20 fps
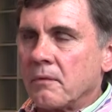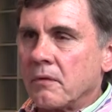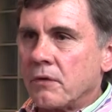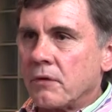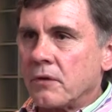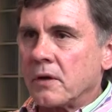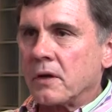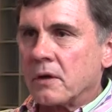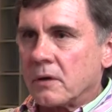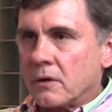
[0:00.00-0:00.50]

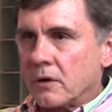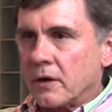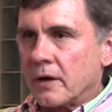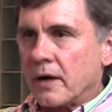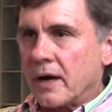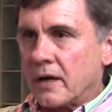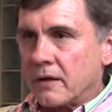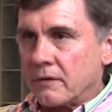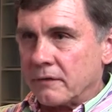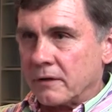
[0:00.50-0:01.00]
think
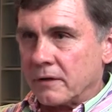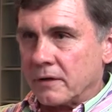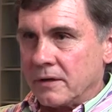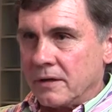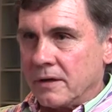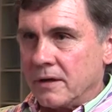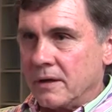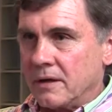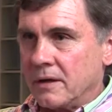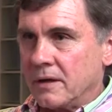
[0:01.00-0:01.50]

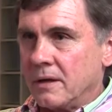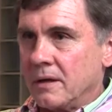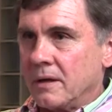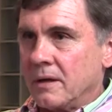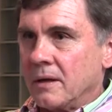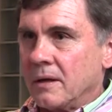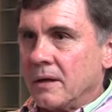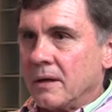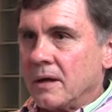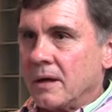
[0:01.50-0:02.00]
creatively.
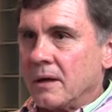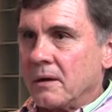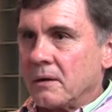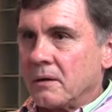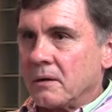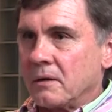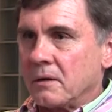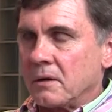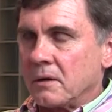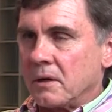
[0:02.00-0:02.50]

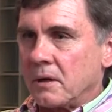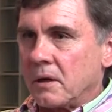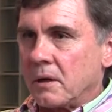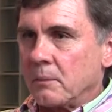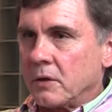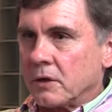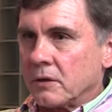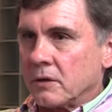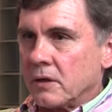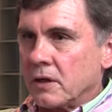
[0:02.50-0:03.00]

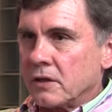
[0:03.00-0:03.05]
I'm not